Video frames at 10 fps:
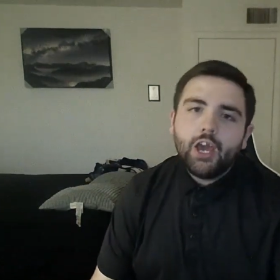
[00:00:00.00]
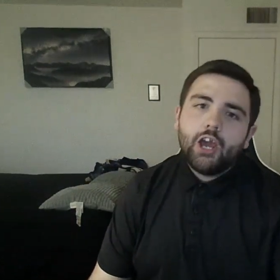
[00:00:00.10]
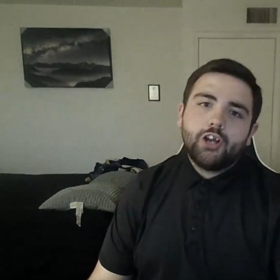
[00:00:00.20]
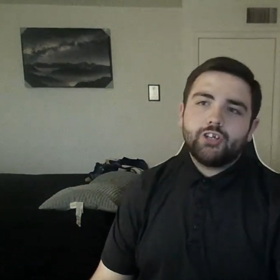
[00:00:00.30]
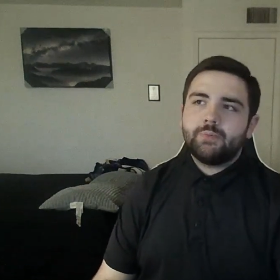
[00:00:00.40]

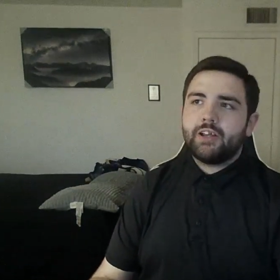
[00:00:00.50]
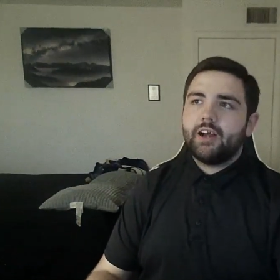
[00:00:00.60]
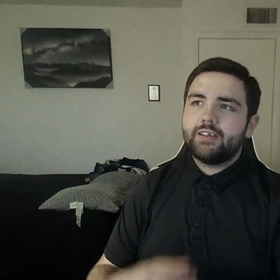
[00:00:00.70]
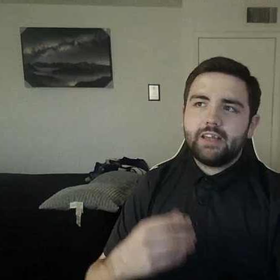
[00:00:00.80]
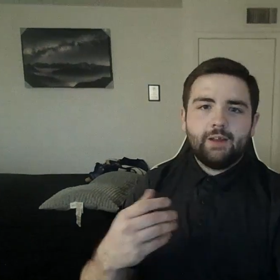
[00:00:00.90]
just
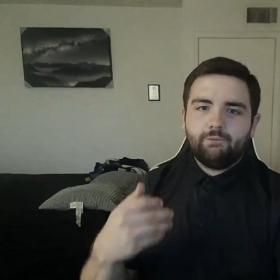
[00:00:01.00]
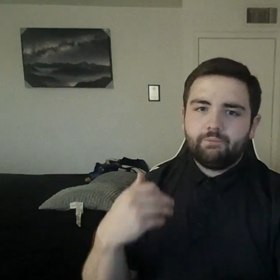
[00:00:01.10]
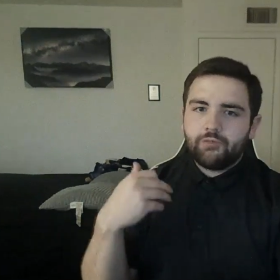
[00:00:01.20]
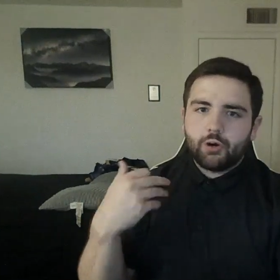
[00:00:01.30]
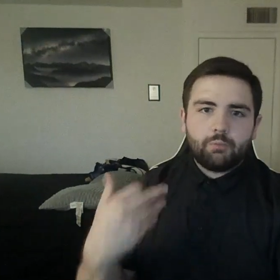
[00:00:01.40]
because if
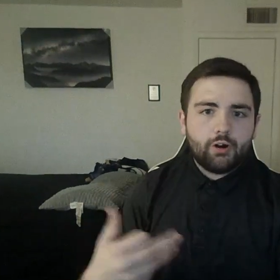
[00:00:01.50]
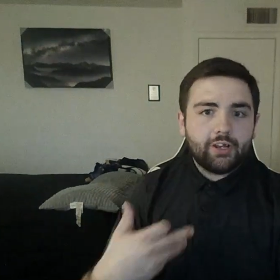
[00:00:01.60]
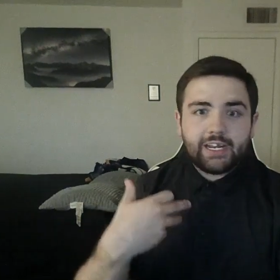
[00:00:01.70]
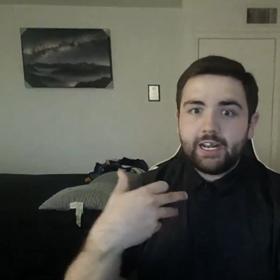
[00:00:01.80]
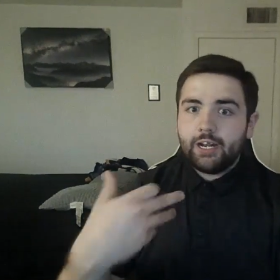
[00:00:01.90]
your opponent
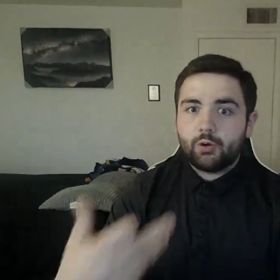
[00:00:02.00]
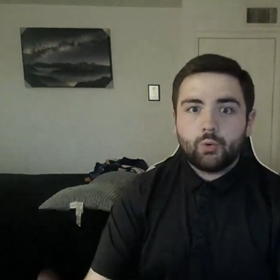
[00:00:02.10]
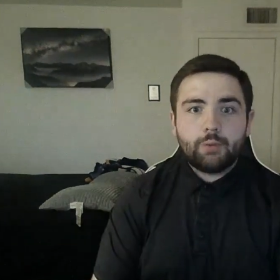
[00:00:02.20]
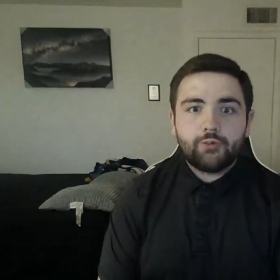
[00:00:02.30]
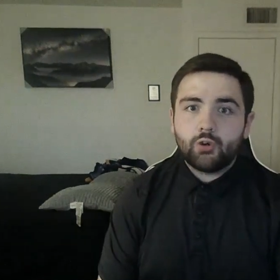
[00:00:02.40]
can
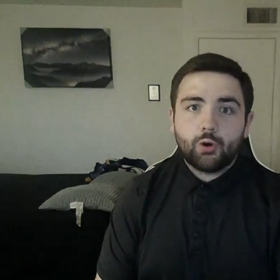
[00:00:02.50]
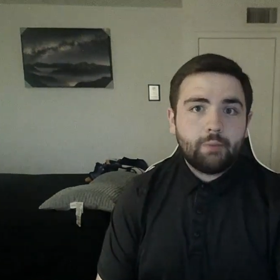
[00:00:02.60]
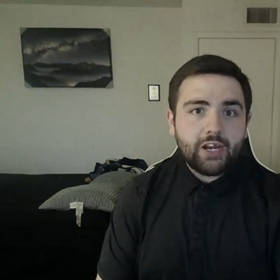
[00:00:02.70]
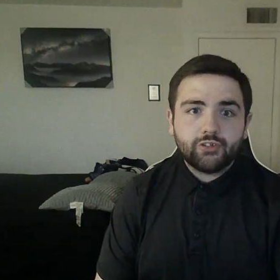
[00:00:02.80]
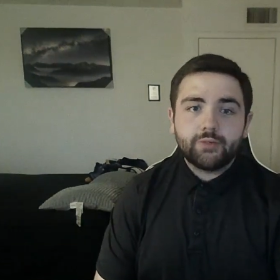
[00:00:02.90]
interrupt your
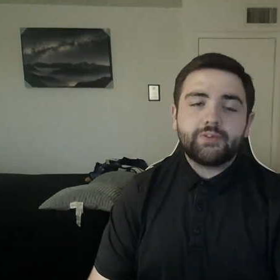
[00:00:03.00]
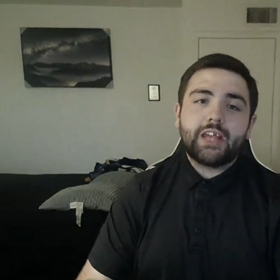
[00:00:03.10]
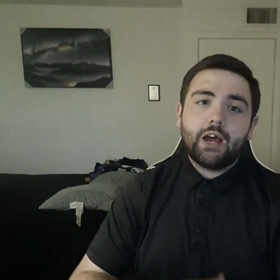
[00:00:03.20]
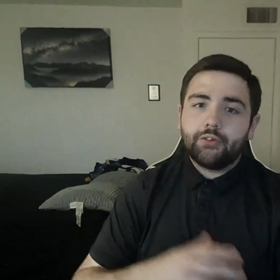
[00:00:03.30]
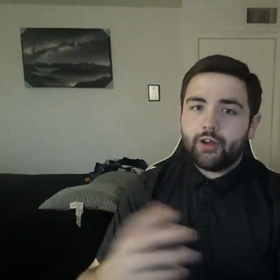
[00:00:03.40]
pendulum
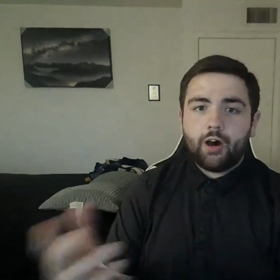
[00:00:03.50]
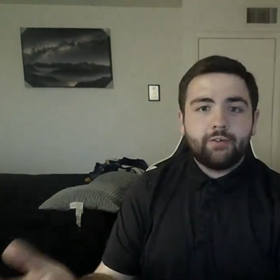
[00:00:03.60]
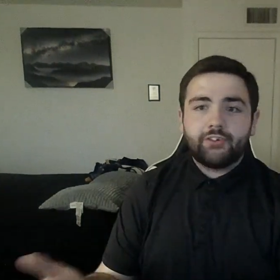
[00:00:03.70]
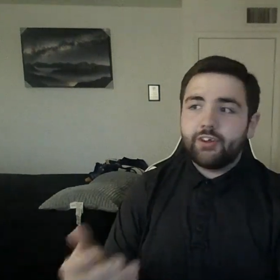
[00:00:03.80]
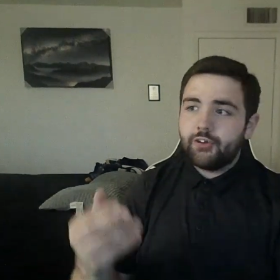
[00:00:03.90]
scales, all of
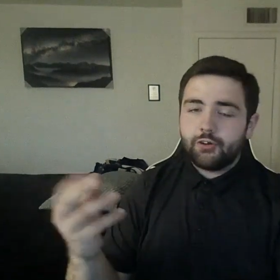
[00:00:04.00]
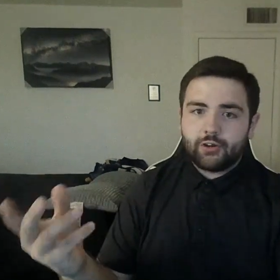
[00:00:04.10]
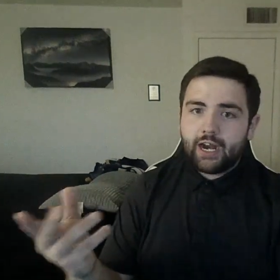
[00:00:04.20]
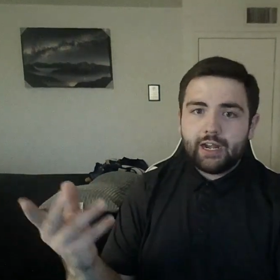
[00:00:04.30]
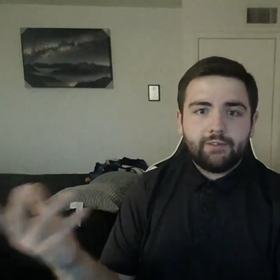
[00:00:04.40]
a sudden you're
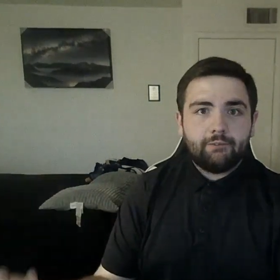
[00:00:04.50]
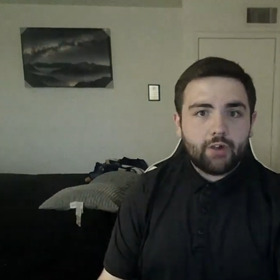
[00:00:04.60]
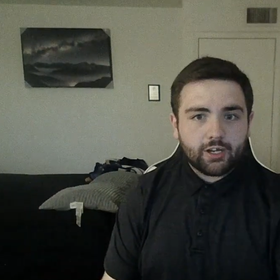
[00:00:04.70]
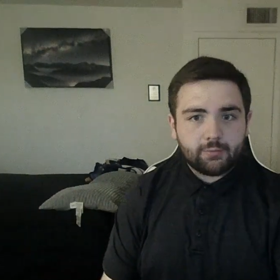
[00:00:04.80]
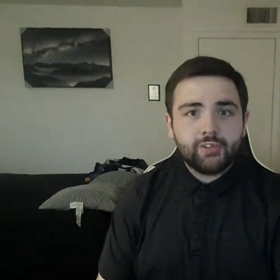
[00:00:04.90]
kind of in a
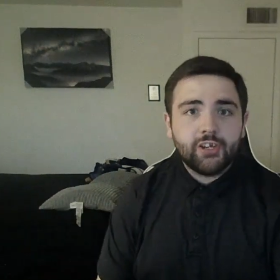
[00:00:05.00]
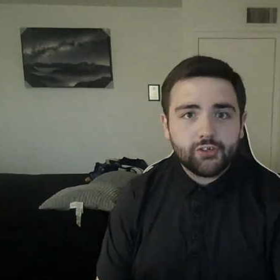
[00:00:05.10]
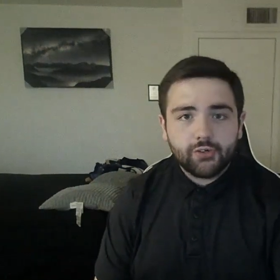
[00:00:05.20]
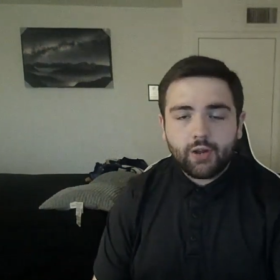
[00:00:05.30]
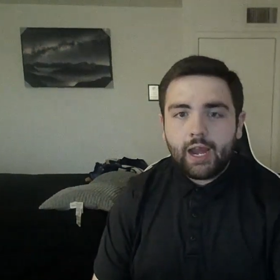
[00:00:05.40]
fucked
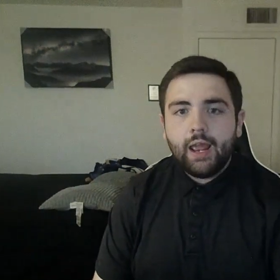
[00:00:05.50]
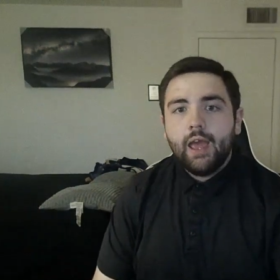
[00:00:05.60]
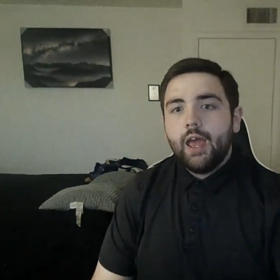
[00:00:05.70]
position, right?